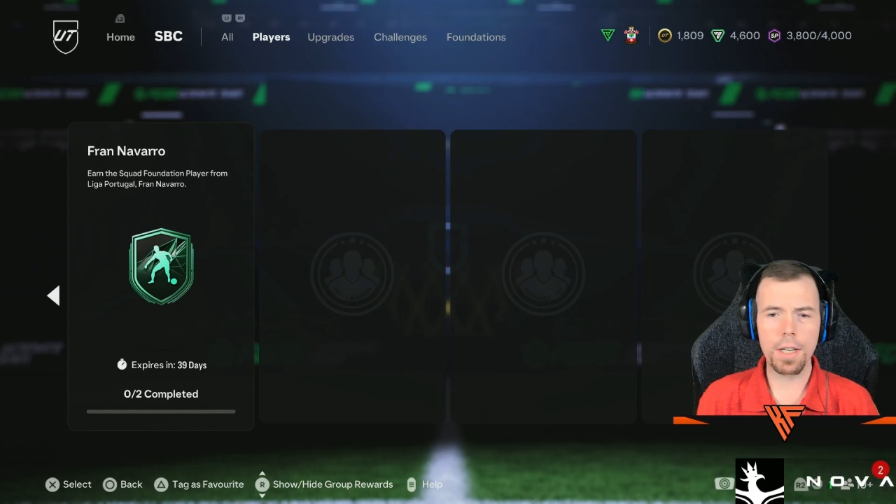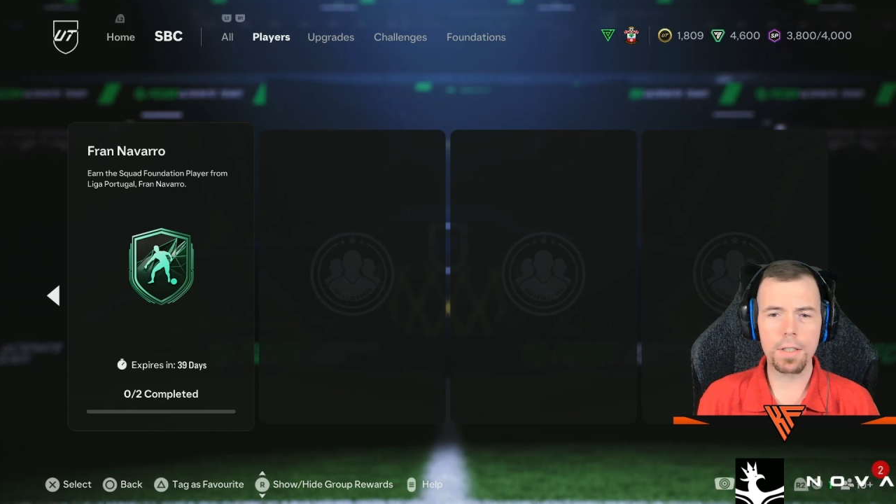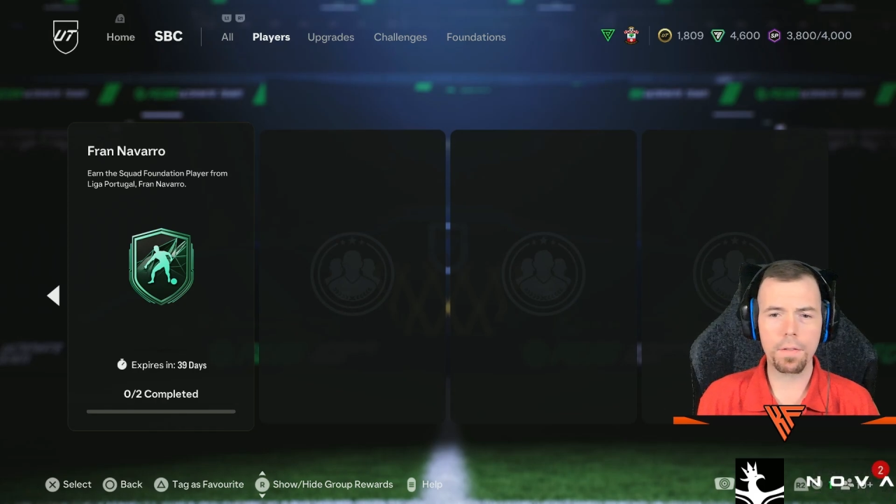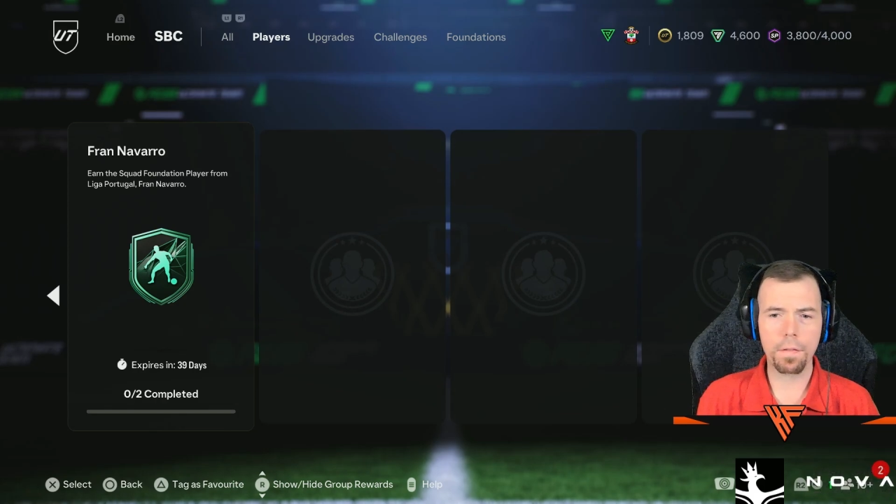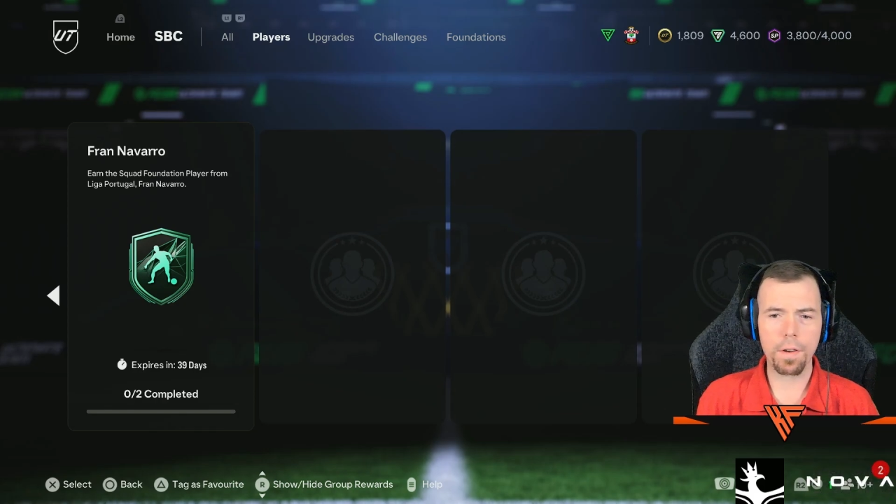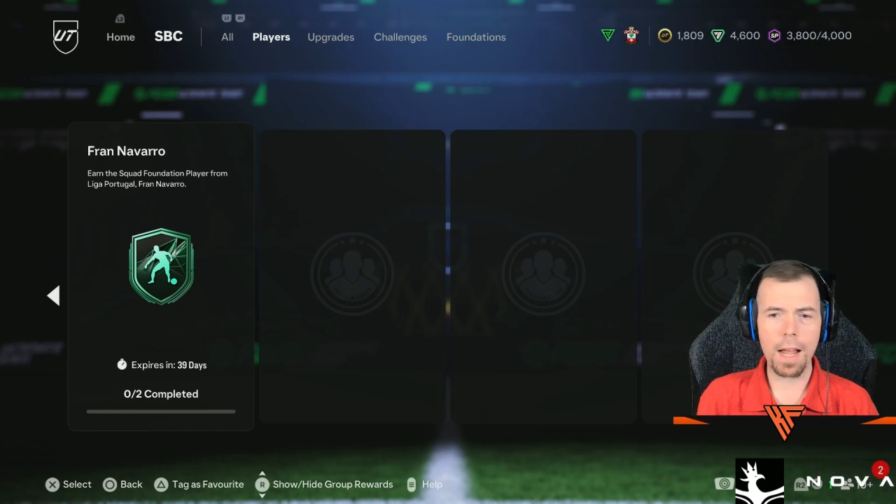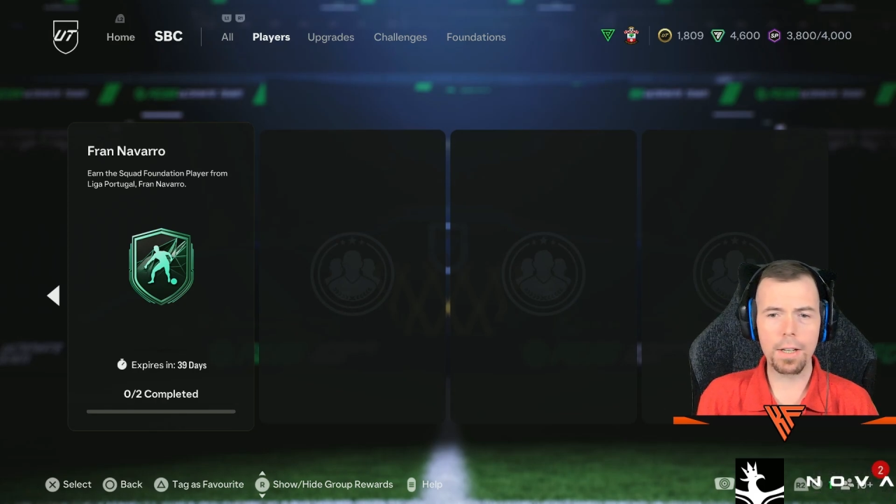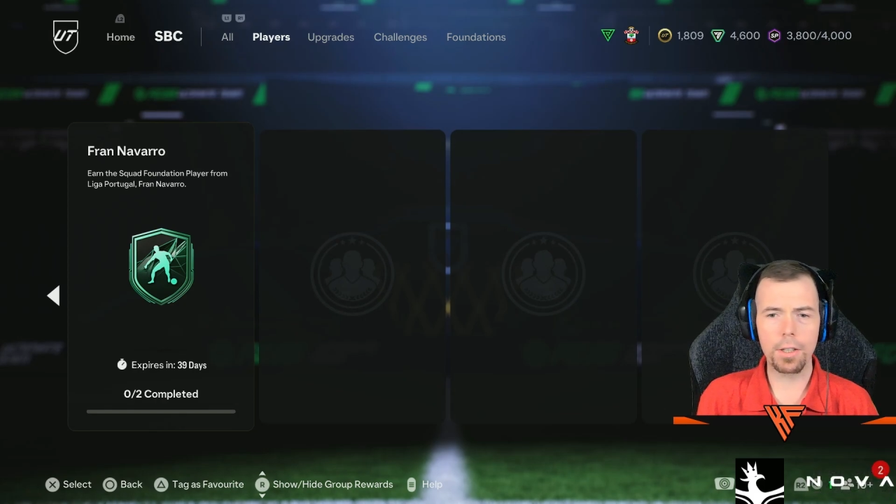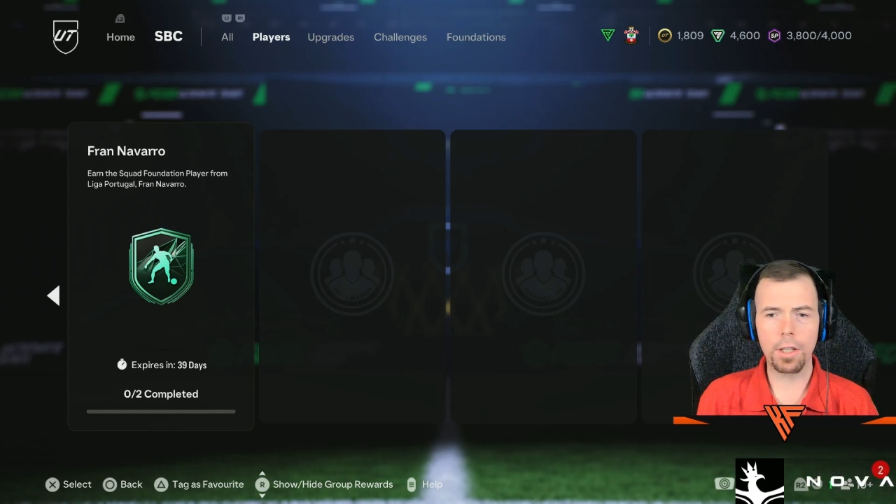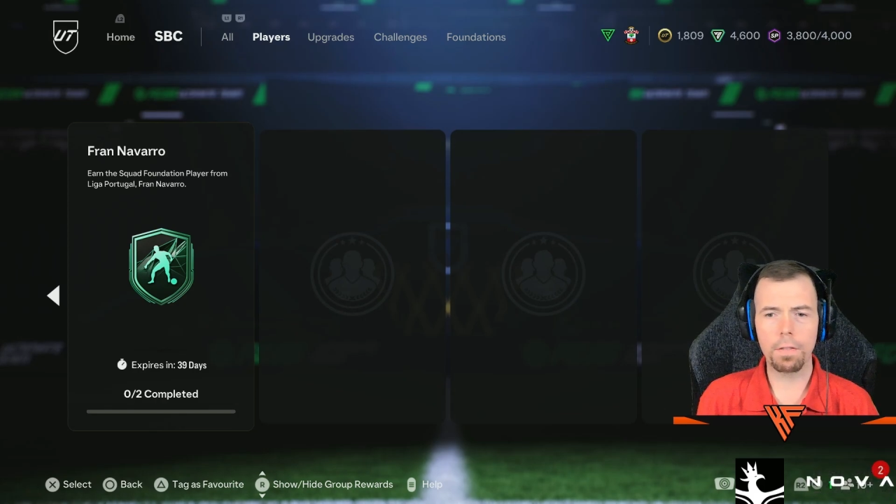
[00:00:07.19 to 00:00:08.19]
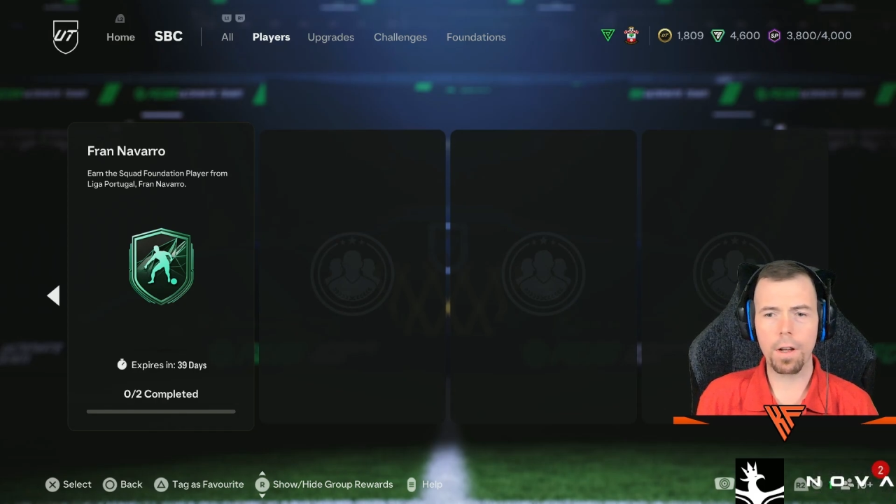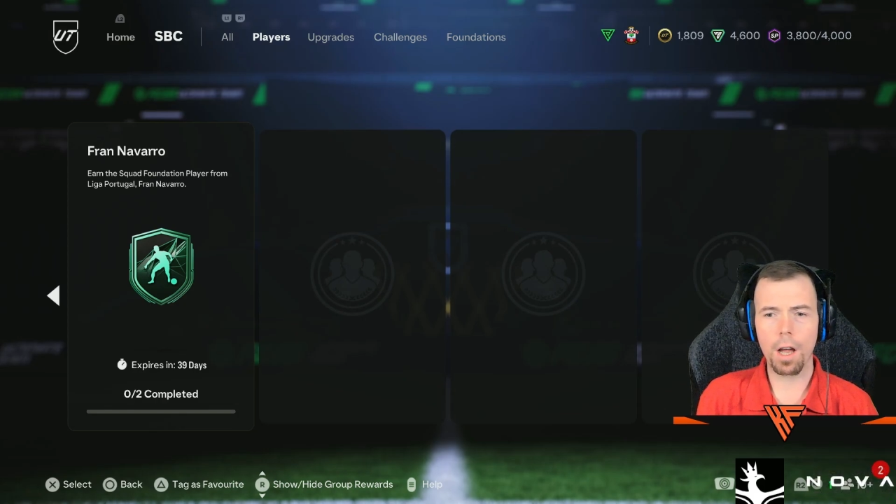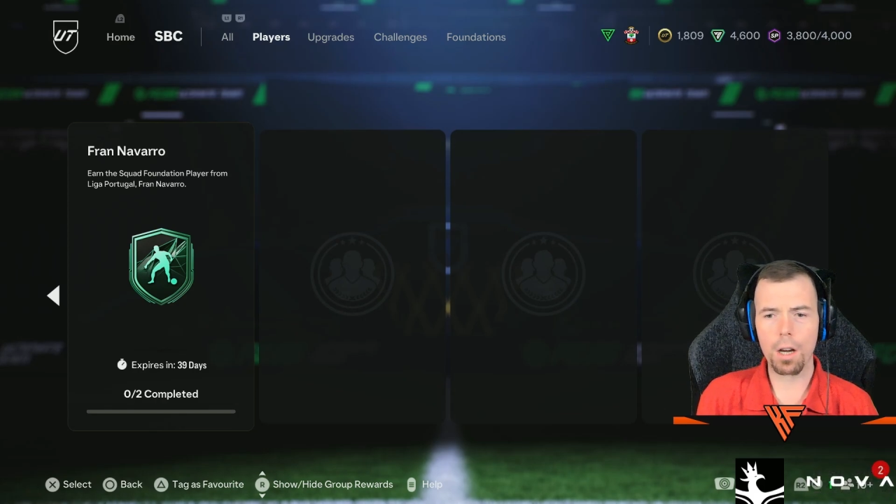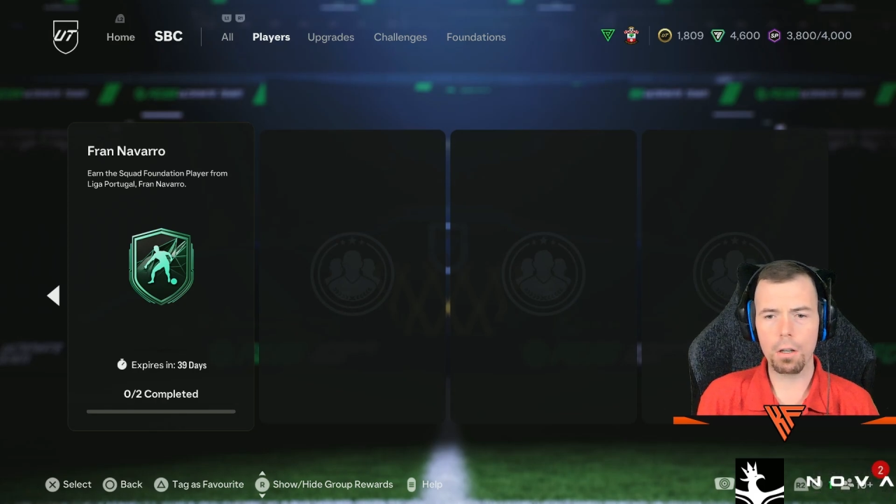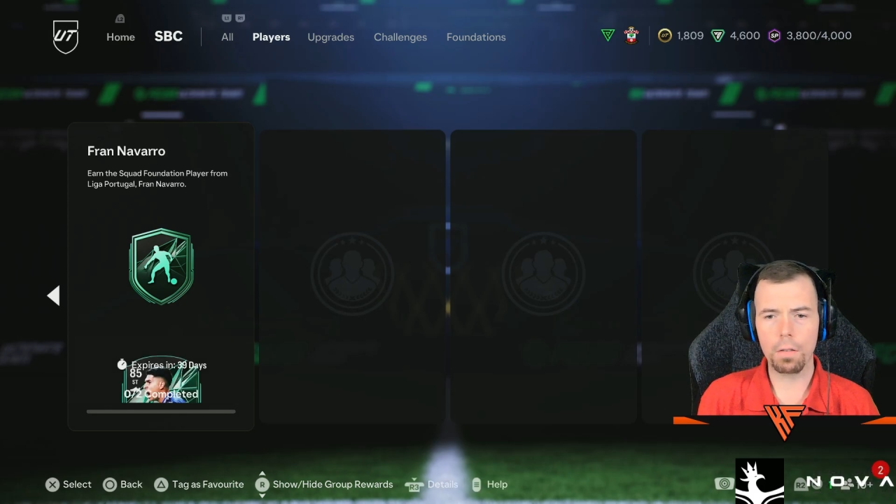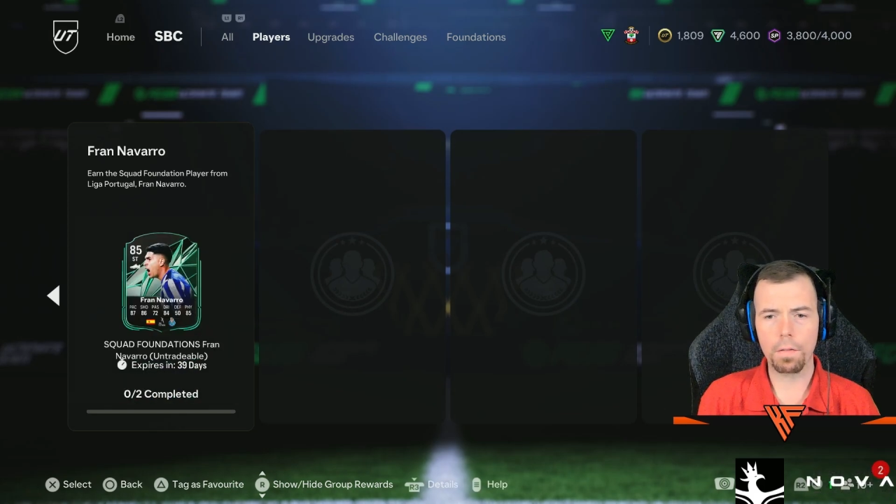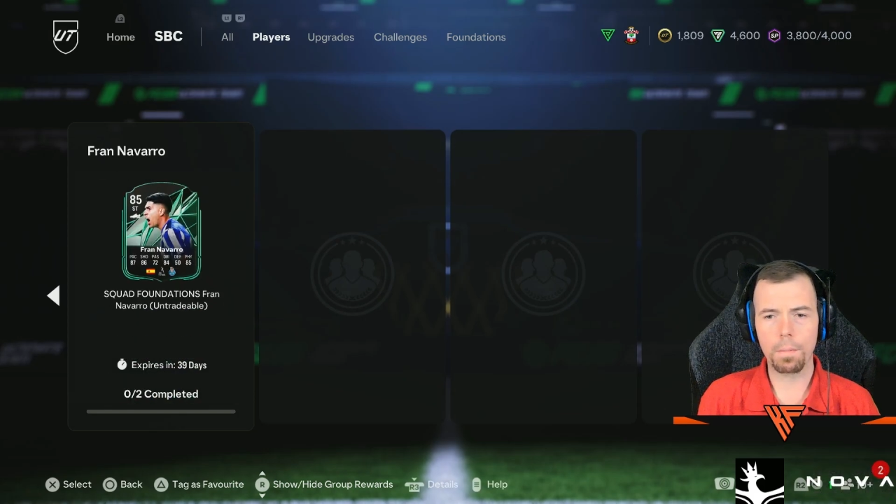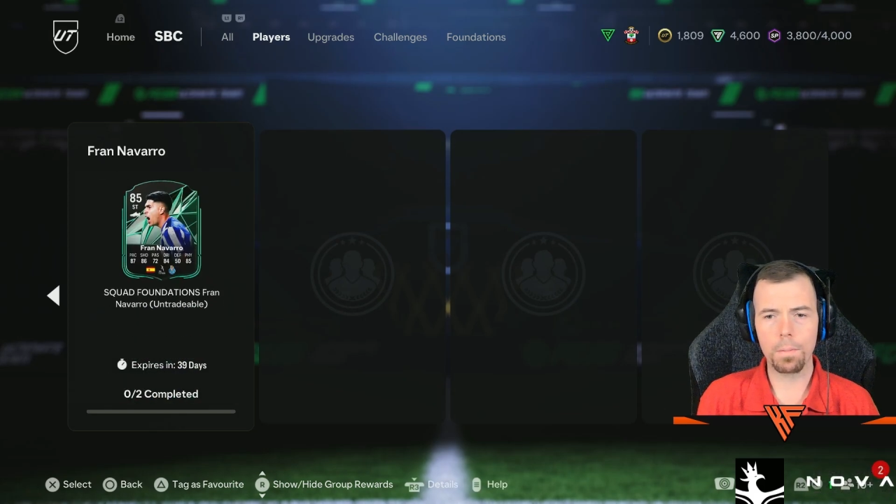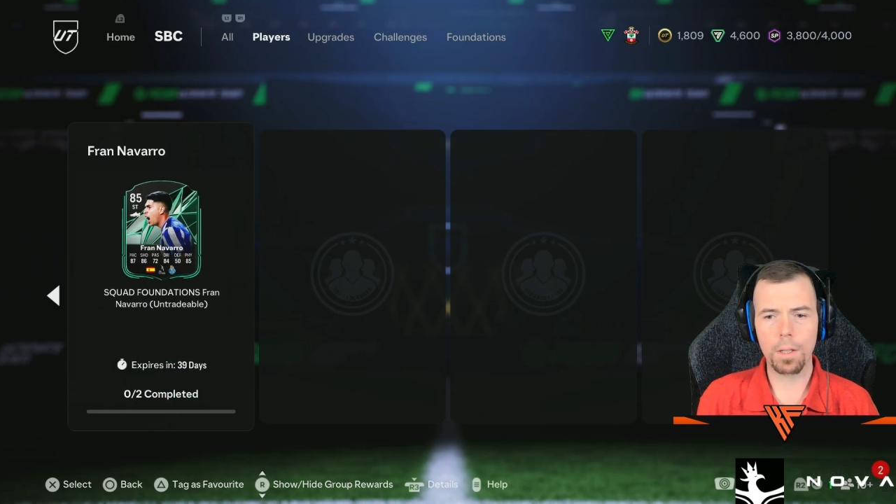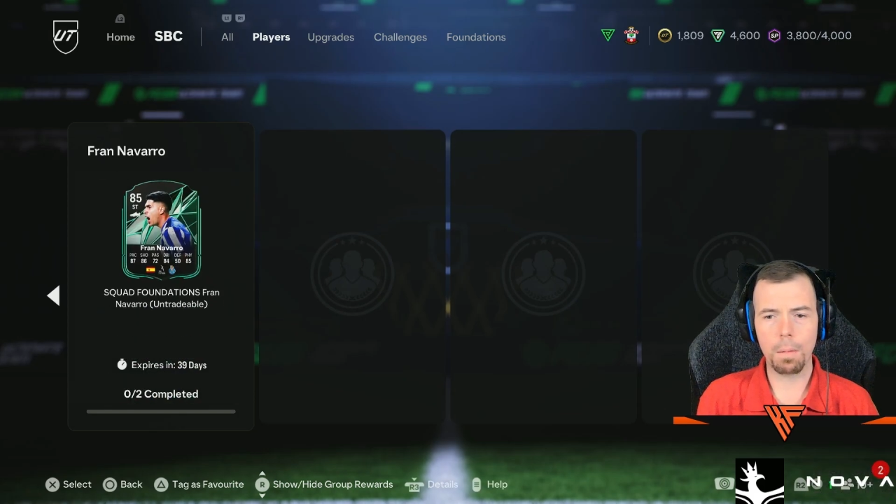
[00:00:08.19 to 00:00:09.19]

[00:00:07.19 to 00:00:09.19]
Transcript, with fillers: It is Fran Navarro from